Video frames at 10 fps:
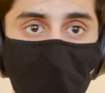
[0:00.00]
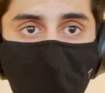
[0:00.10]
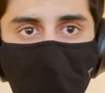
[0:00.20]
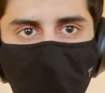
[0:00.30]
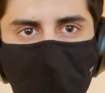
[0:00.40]

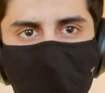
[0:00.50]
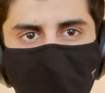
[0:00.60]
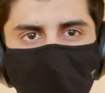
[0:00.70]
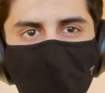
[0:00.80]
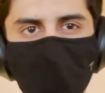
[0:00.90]
car, it's
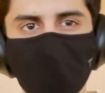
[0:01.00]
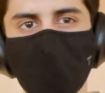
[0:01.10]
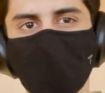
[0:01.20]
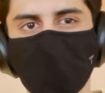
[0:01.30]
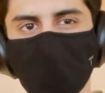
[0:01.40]
important to
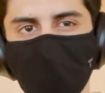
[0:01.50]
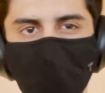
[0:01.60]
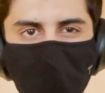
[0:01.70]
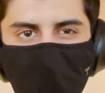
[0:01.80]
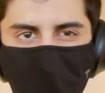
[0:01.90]
have a
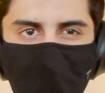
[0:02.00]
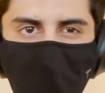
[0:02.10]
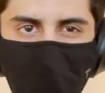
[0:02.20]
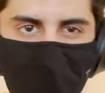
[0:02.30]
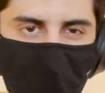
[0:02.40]
long-term goal.